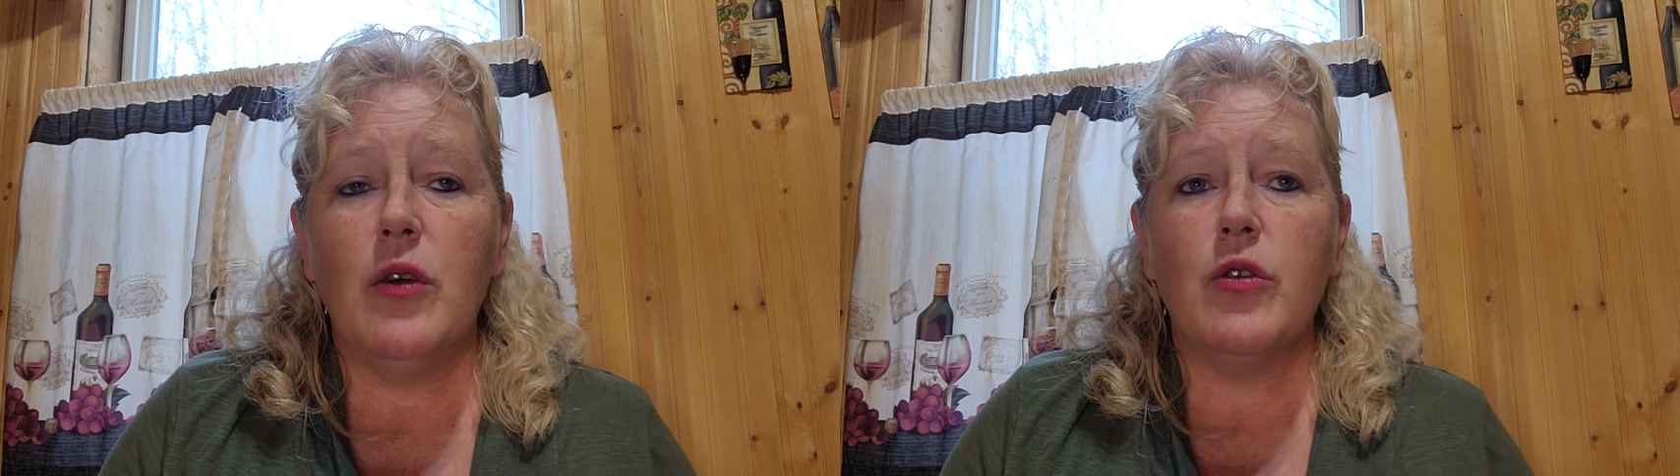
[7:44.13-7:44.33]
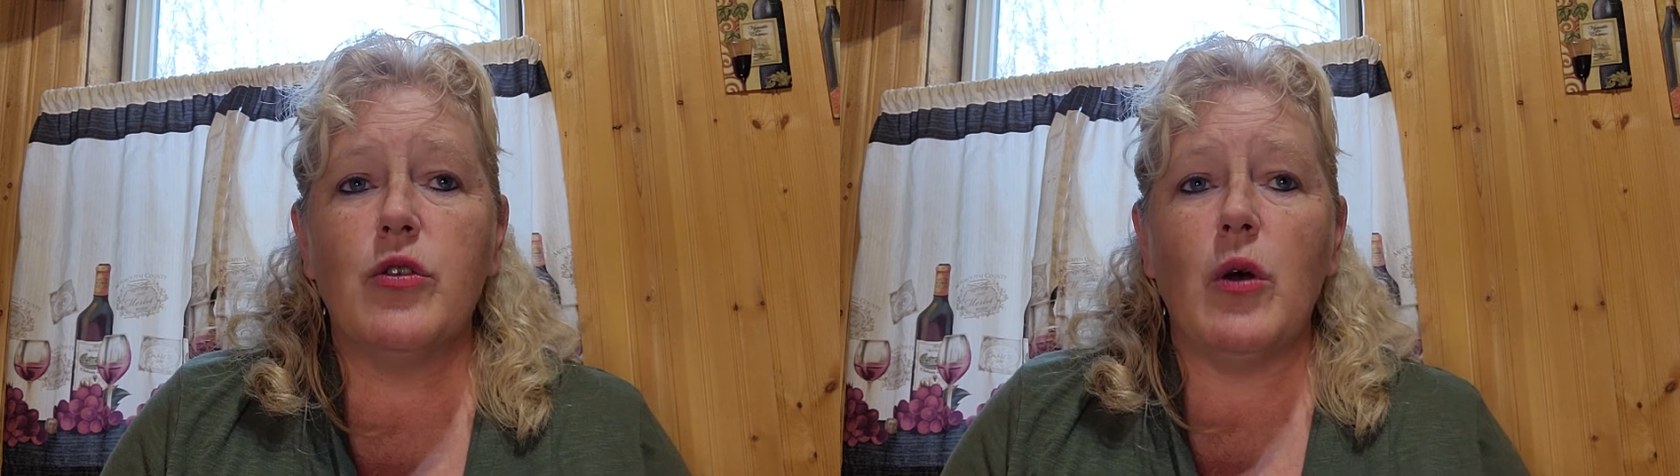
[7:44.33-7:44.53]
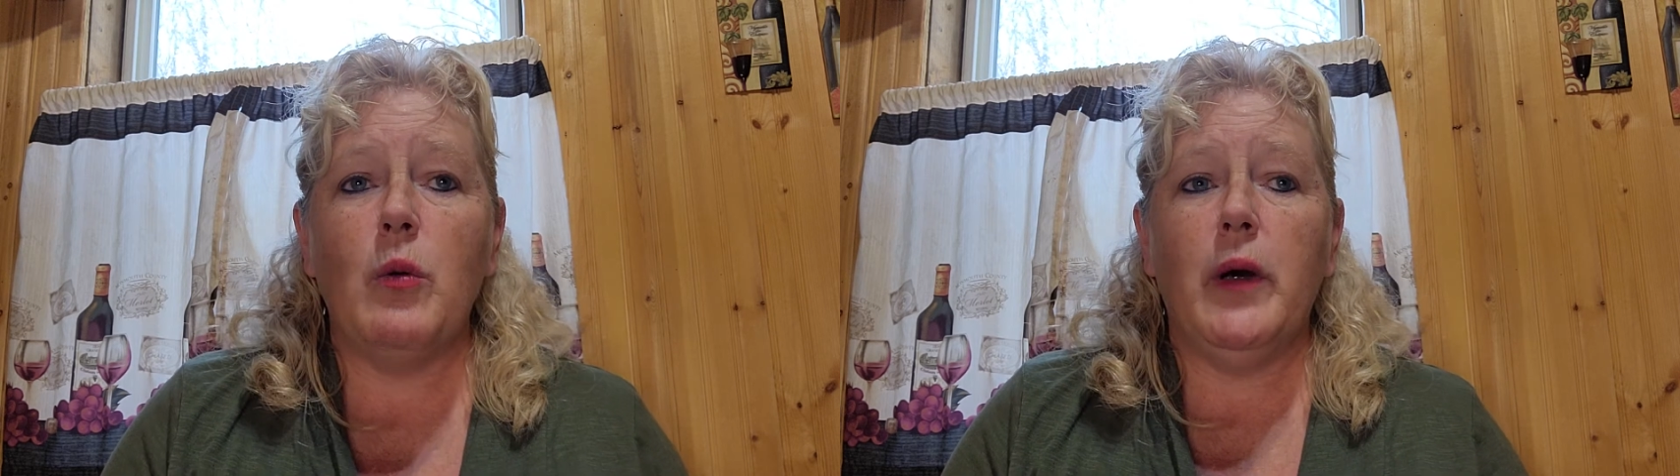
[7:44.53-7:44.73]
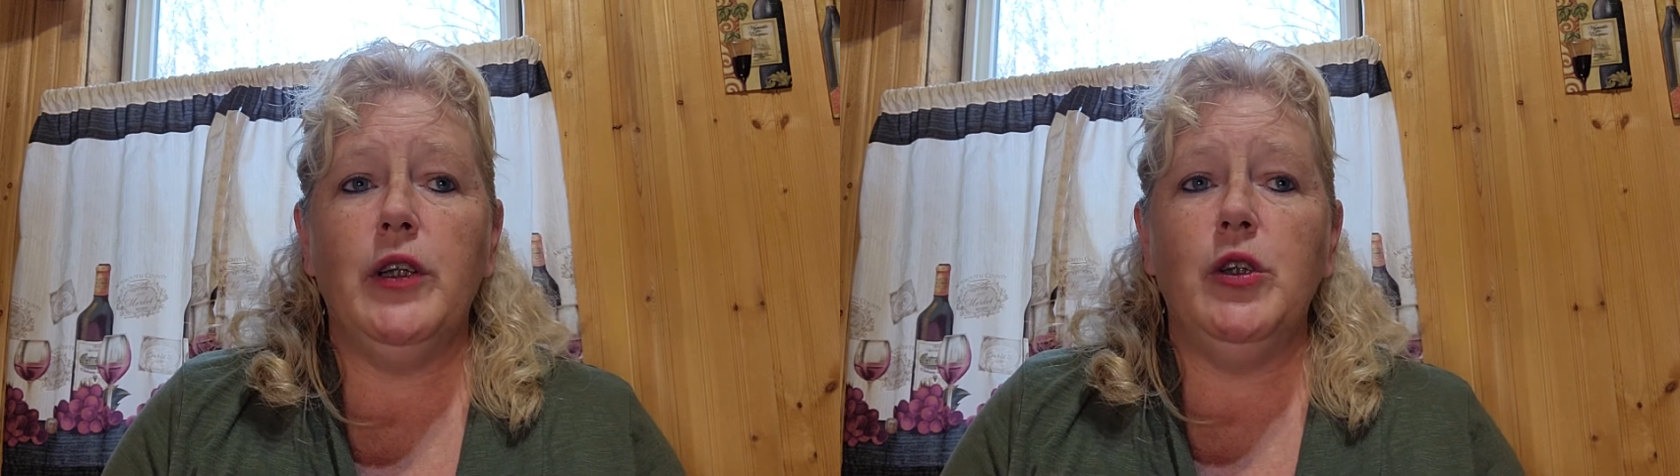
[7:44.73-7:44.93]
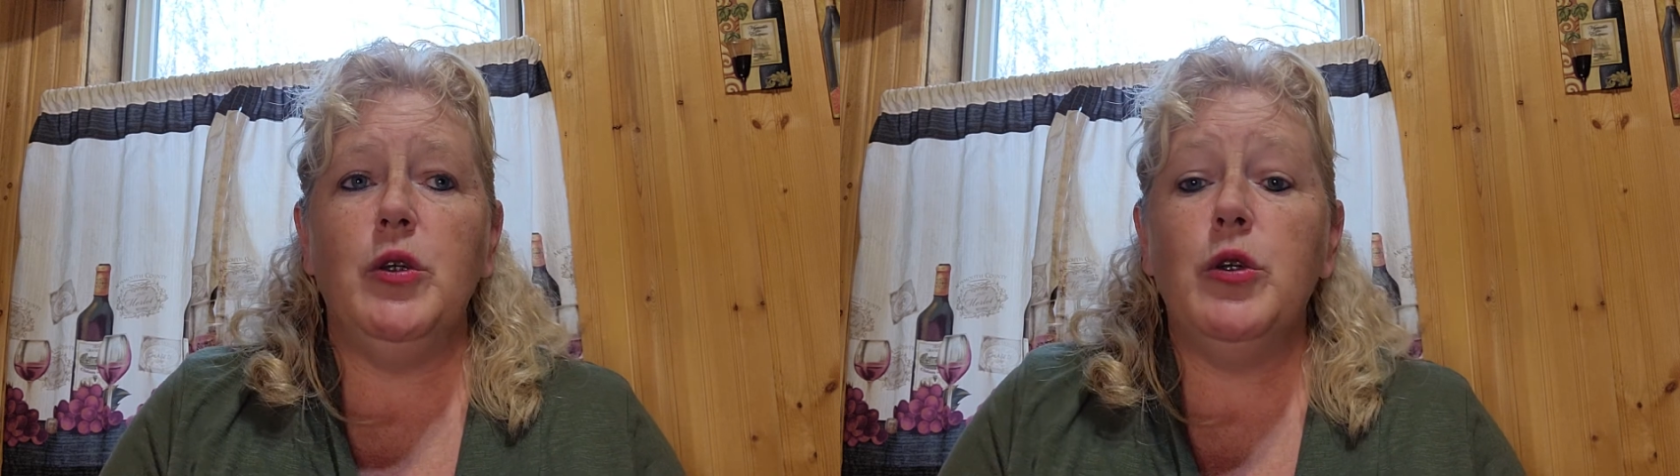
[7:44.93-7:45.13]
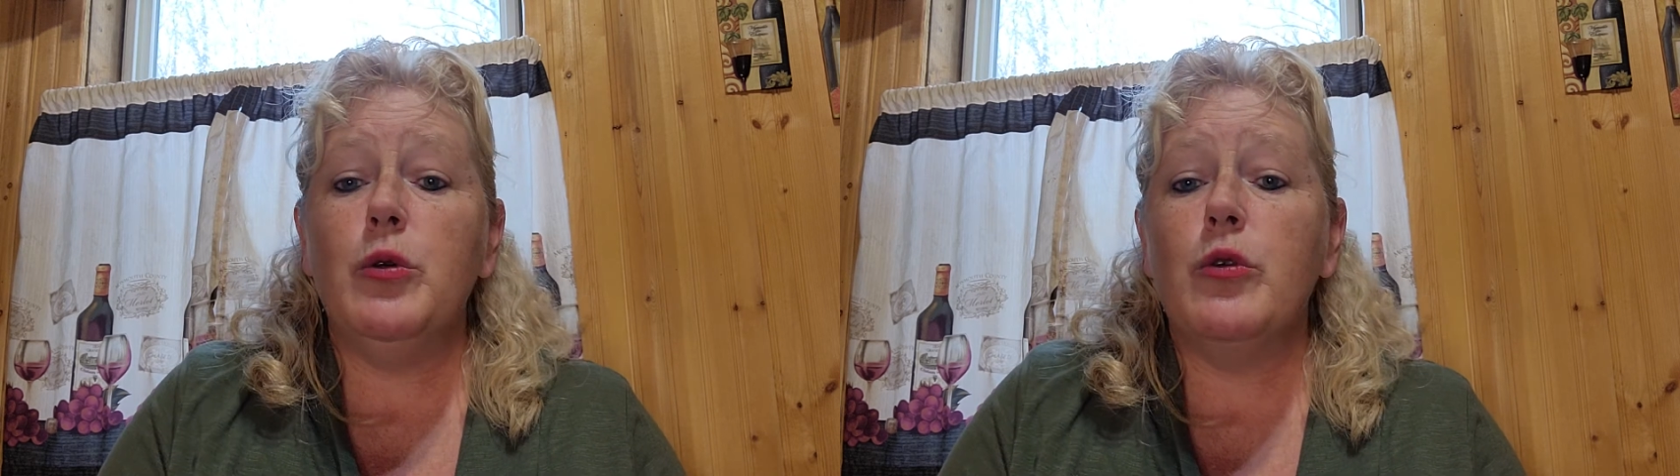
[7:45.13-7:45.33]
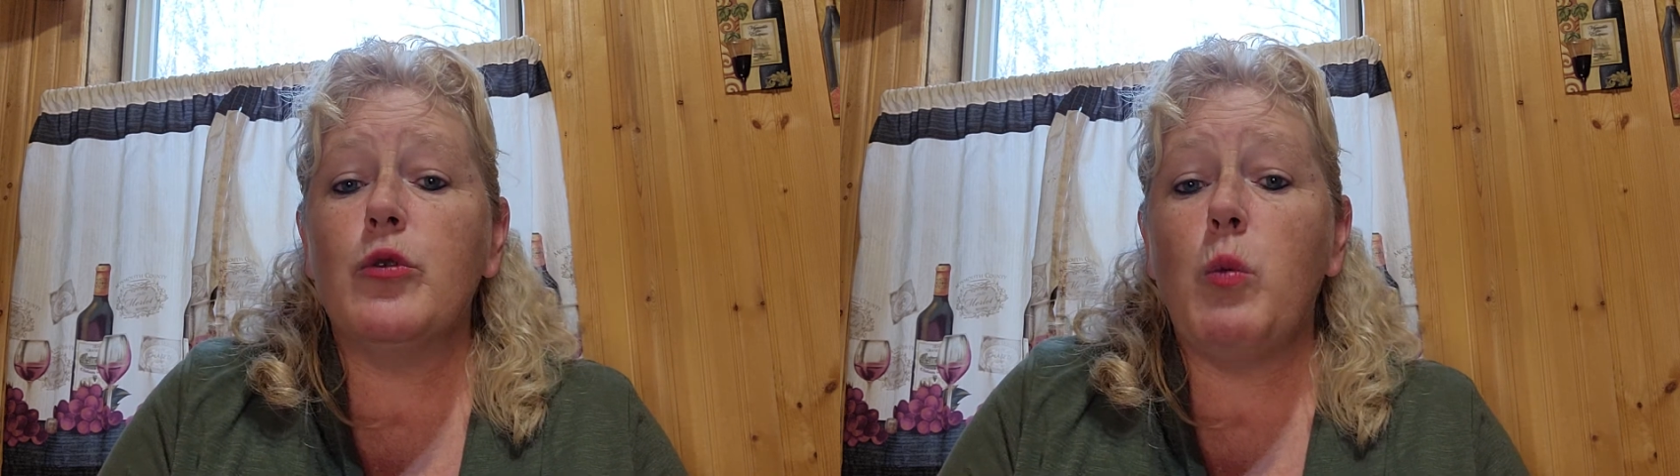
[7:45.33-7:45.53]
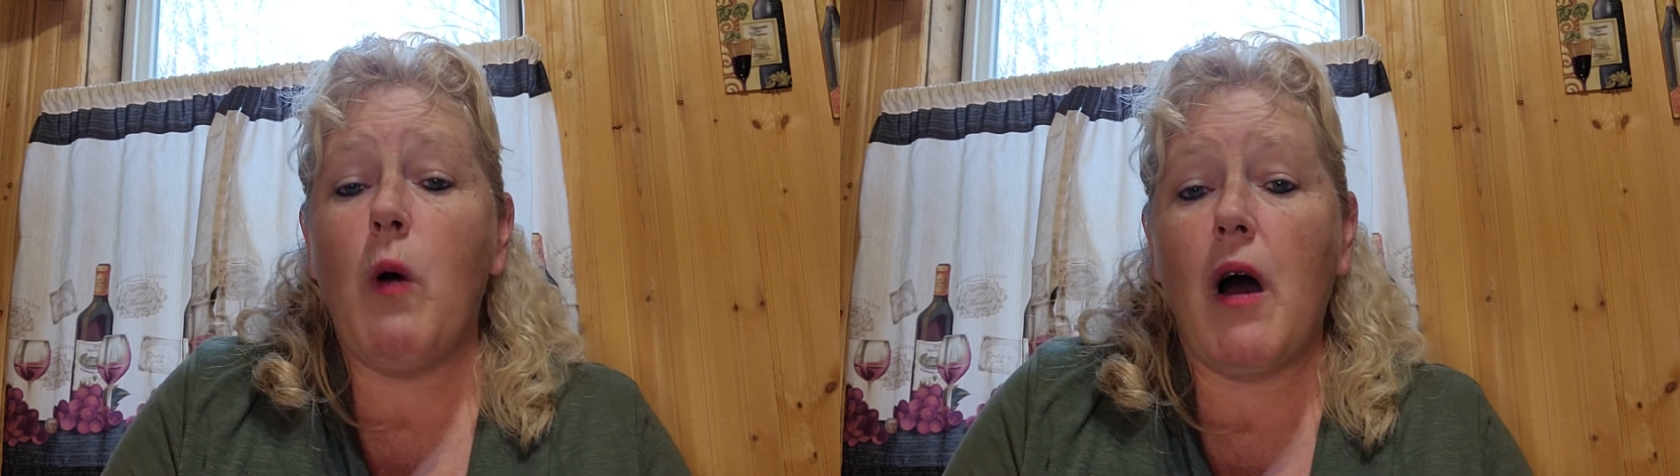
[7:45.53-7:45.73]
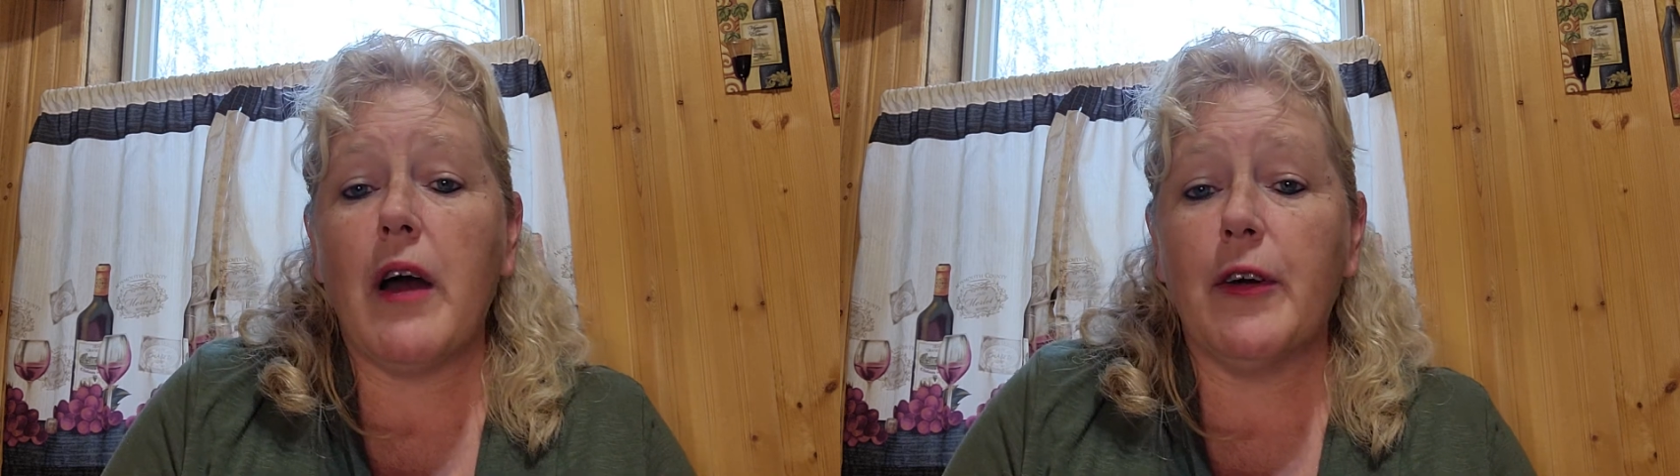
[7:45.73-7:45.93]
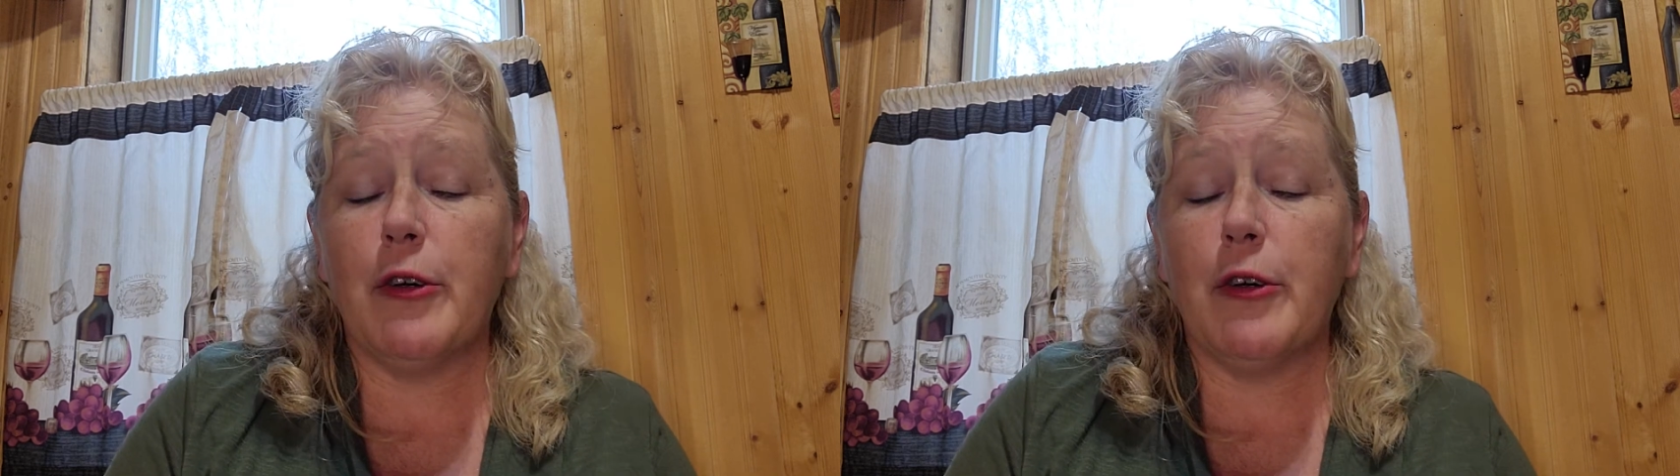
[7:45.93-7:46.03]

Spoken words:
So when you use water,